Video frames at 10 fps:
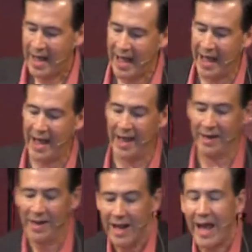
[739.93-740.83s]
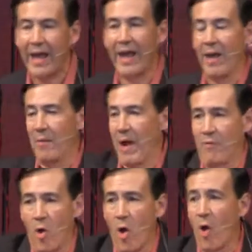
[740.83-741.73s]
And, and, it, and eh, out
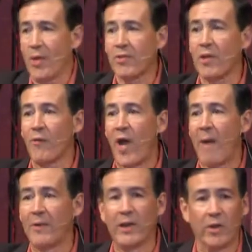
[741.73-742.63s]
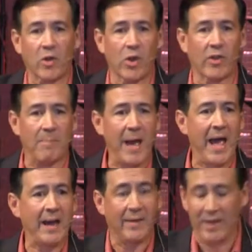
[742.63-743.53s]
of all that stuff happening, the good, the
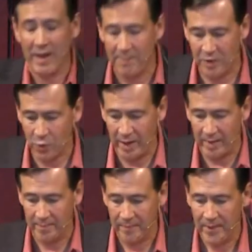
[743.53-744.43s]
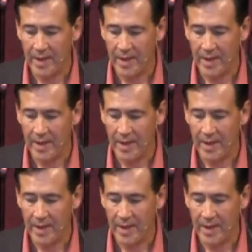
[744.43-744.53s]
bad, and the in between,